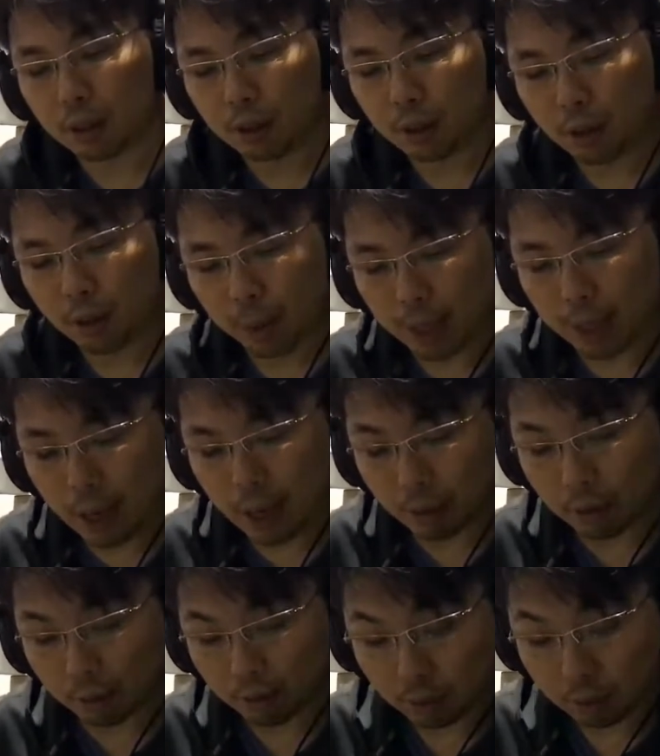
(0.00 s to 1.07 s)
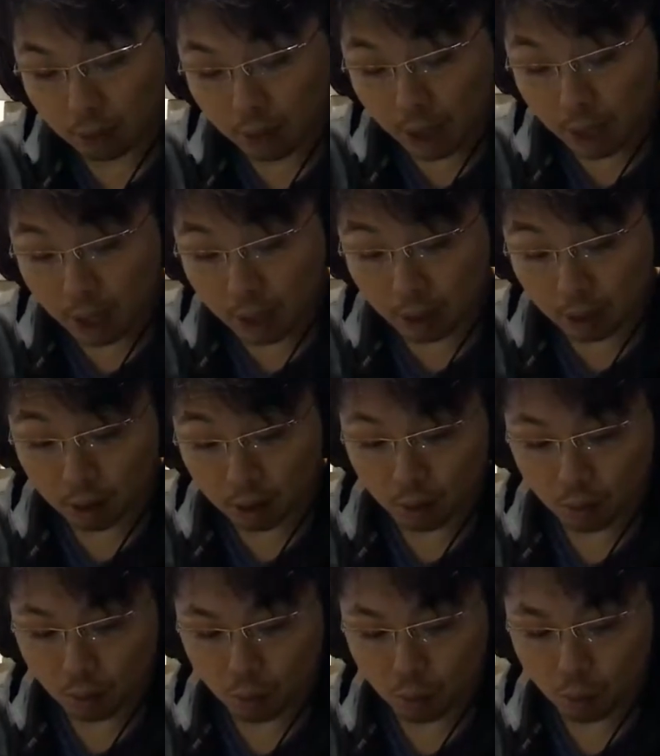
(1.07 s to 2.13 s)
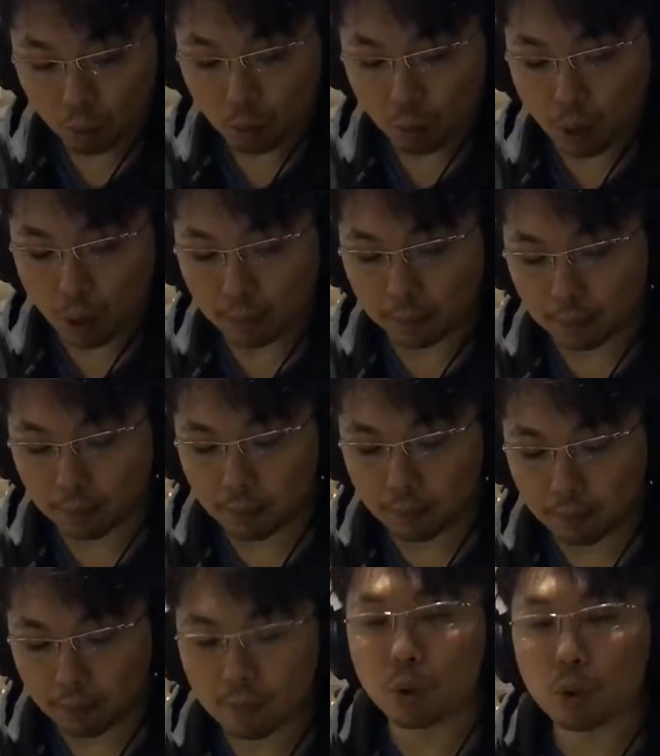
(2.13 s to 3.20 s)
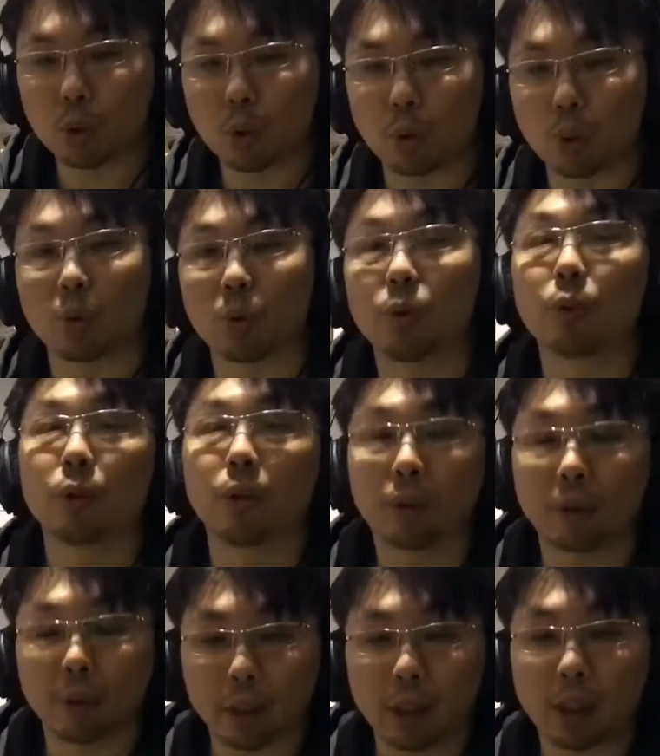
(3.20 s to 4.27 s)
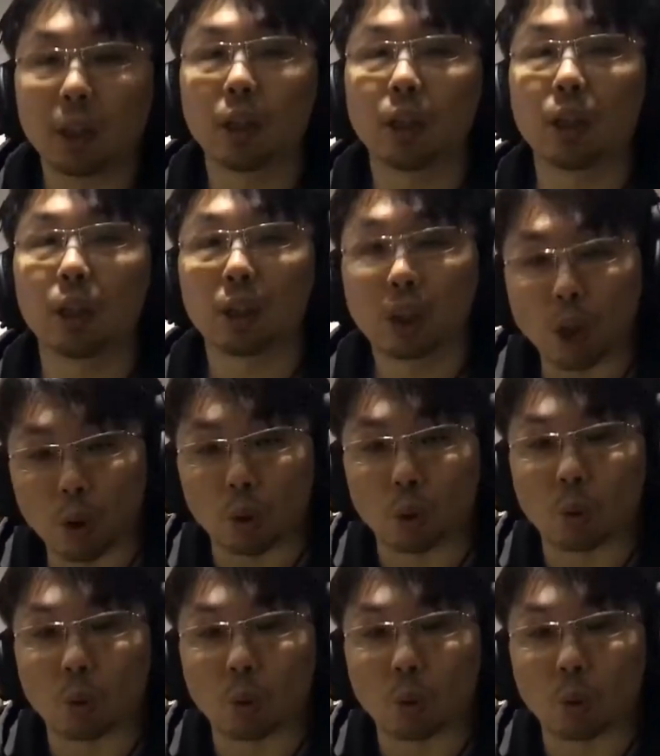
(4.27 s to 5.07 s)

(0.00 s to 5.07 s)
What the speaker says: On my count, and 1, 2, 3, go!